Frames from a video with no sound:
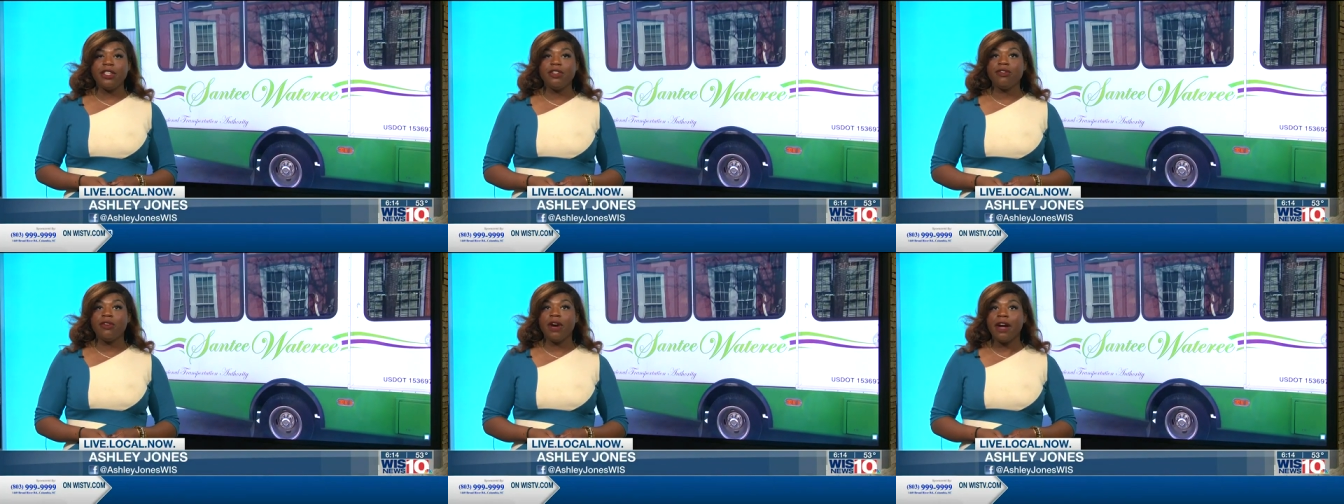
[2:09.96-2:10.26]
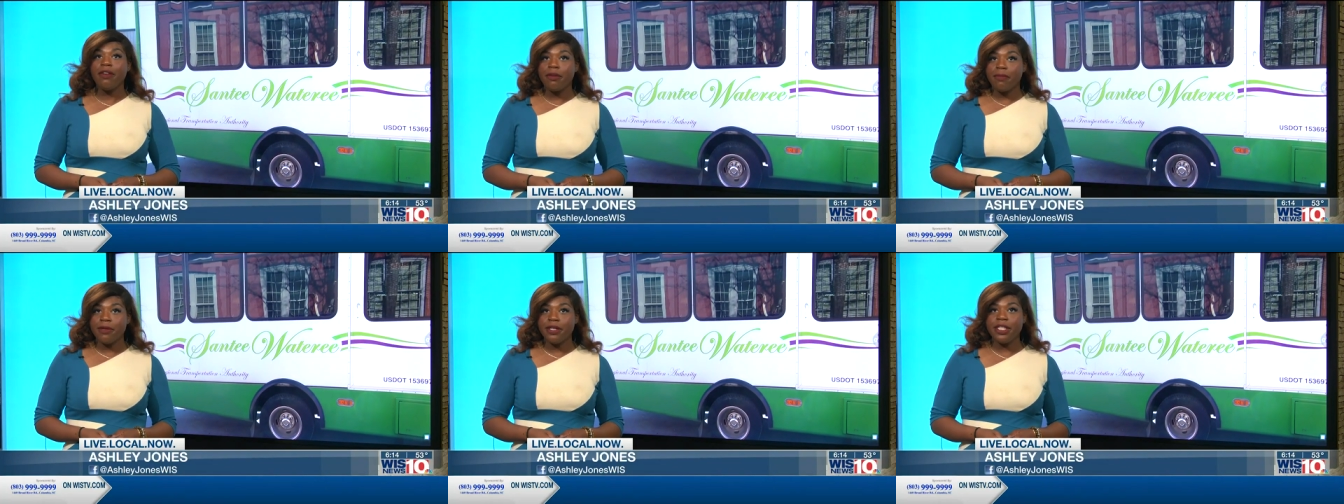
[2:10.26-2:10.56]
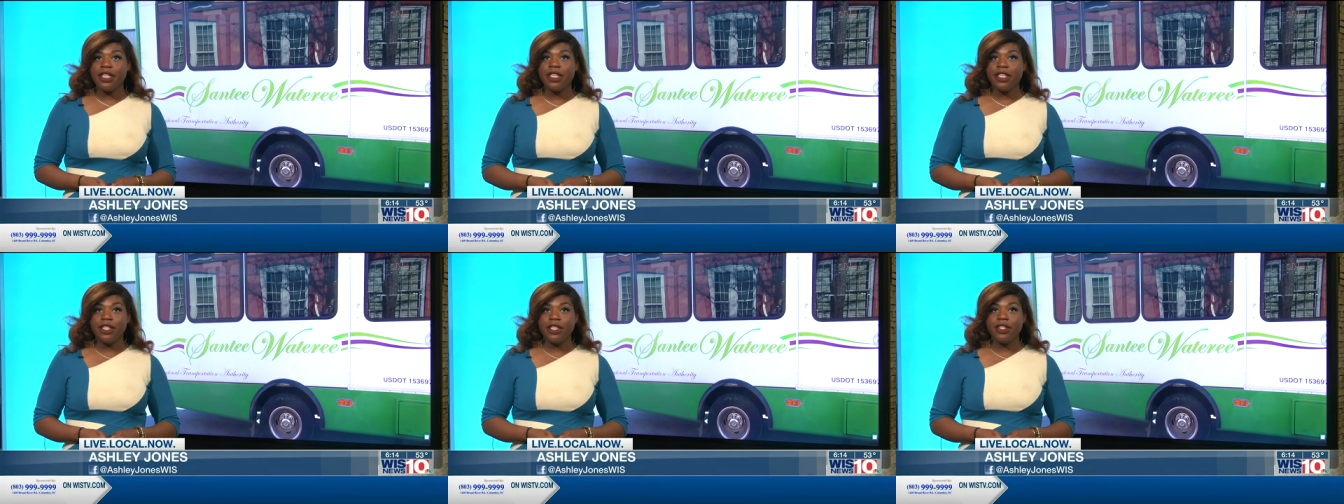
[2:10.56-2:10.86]
driver
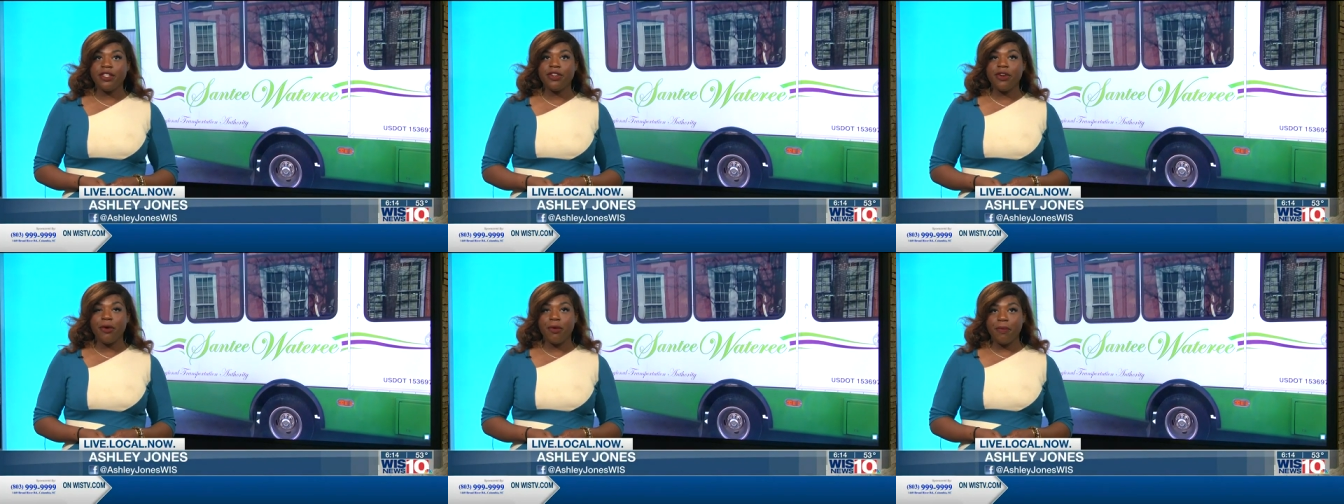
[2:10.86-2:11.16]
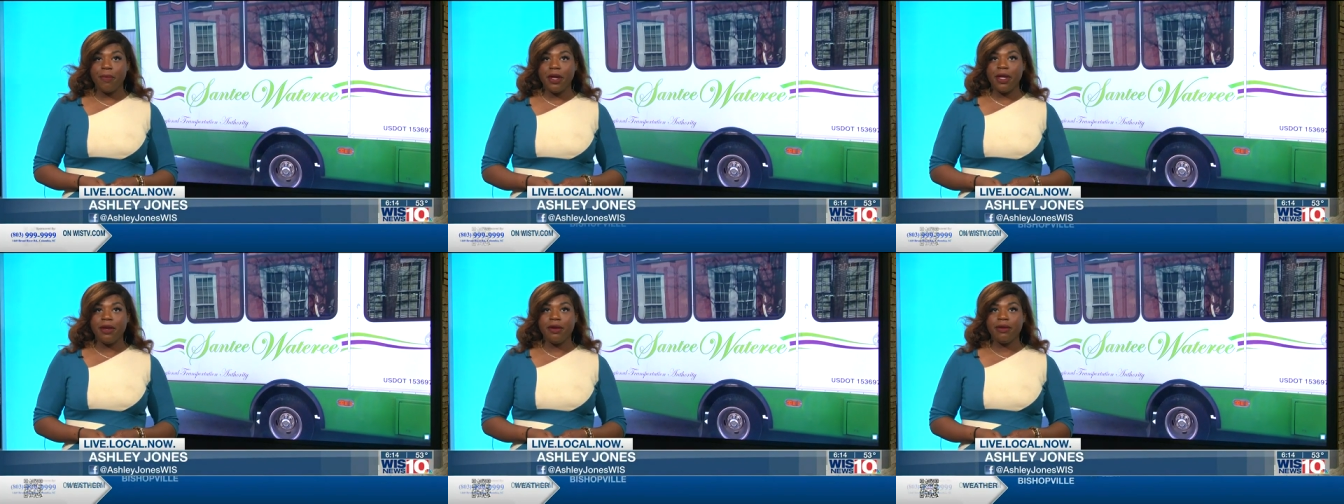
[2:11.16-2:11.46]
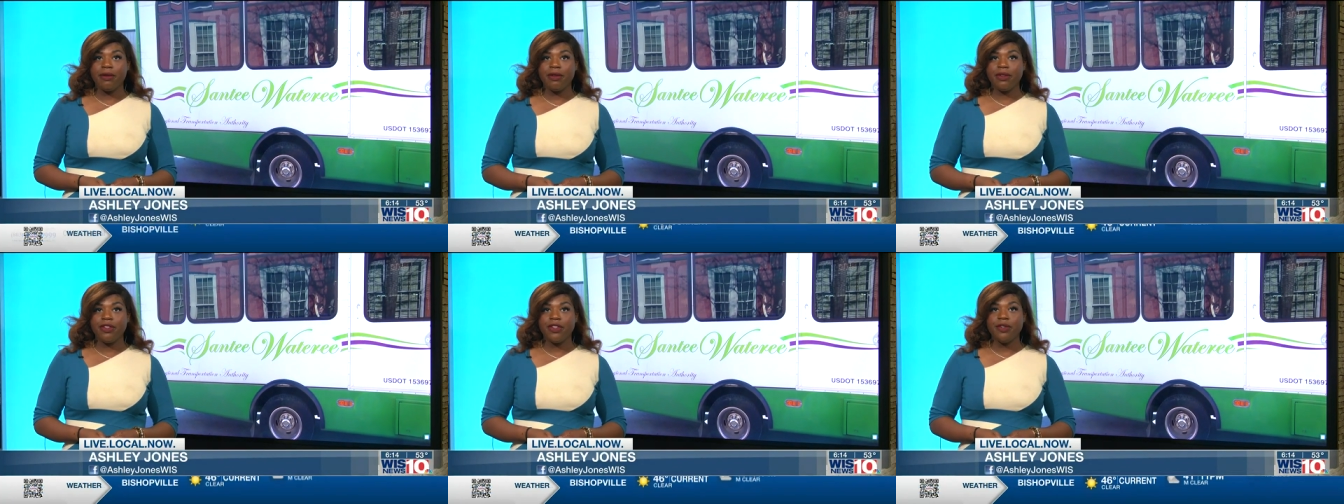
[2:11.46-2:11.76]
positions open.
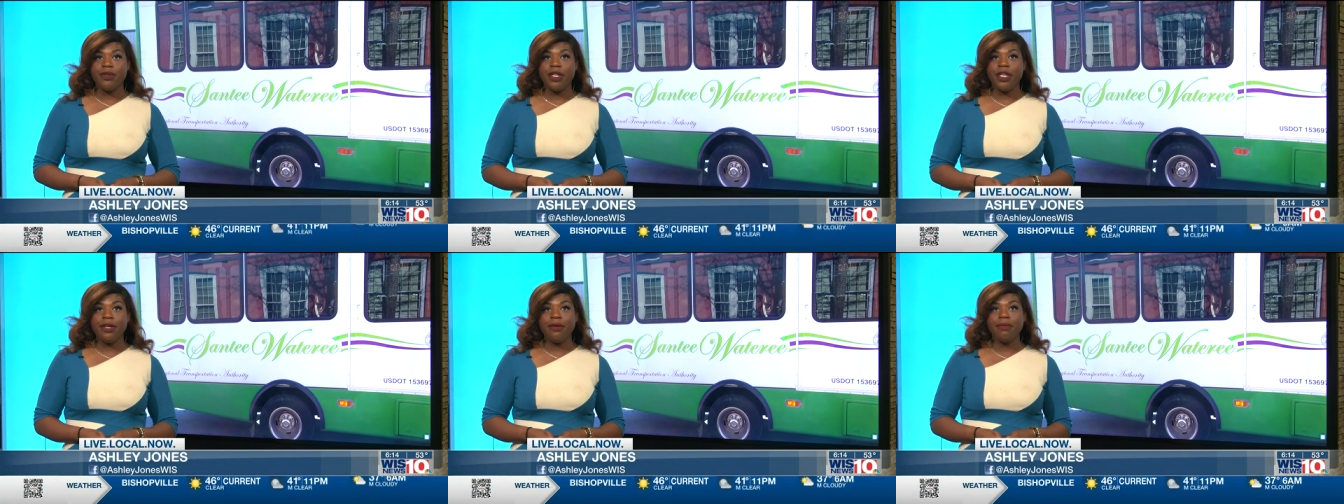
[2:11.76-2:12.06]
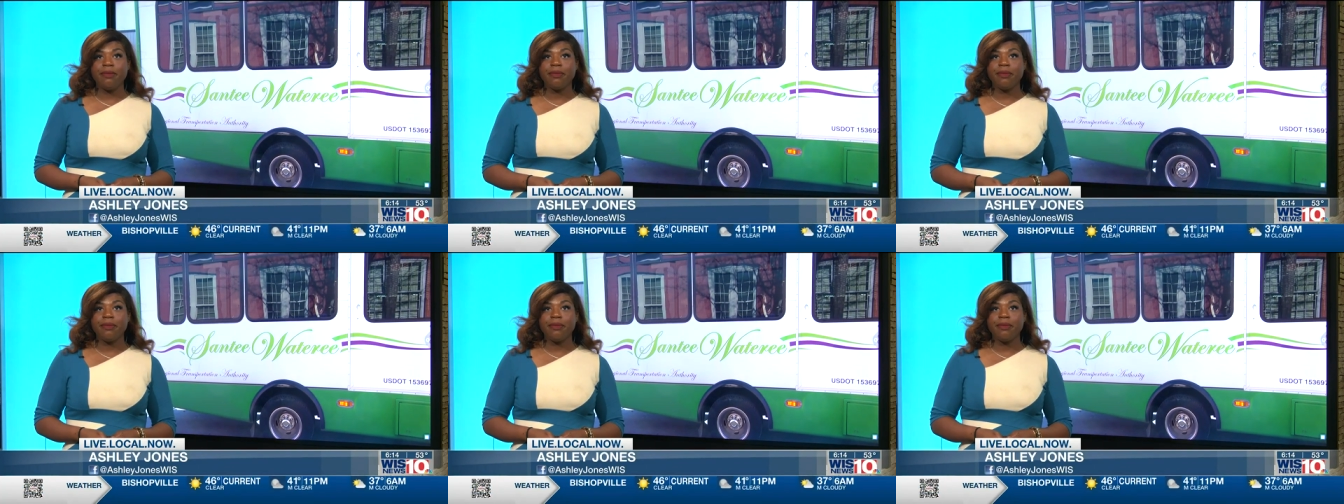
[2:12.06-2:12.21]
Judy?